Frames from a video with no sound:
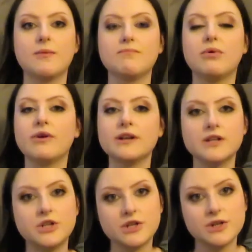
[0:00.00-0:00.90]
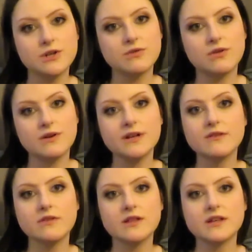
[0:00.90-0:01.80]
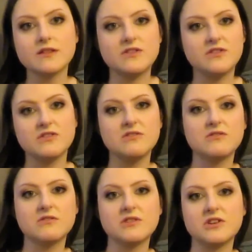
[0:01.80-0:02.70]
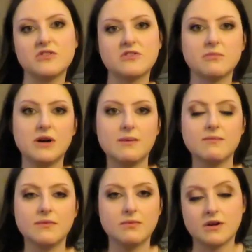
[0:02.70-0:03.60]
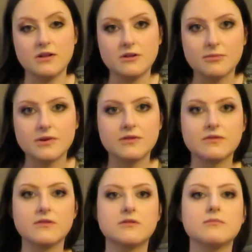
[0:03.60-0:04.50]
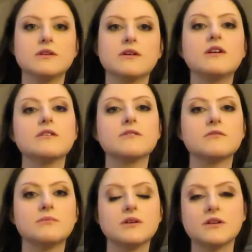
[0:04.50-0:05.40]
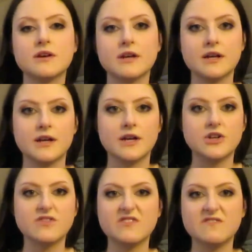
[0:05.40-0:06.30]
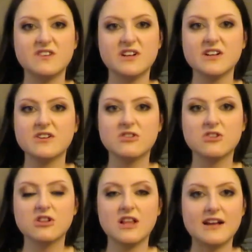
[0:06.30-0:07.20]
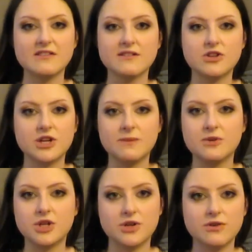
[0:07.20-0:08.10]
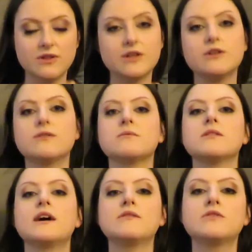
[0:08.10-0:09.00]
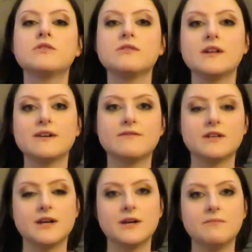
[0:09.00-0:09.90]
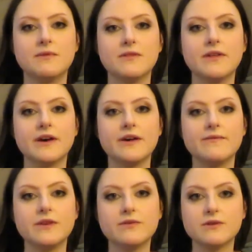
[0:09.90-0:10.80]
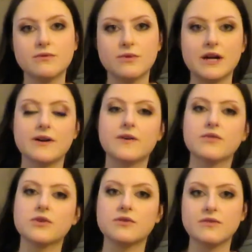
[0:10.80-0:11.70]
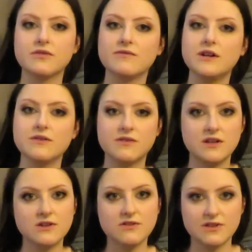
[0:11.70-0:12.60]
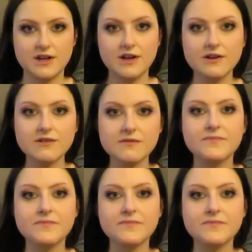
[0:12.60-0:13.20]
pointed toe, or even like the nude, or you're just a pop color person, to be honest, but just a very classic shaped shoe that you know will last you a lifetime, that you can wear over the course of years and years and years,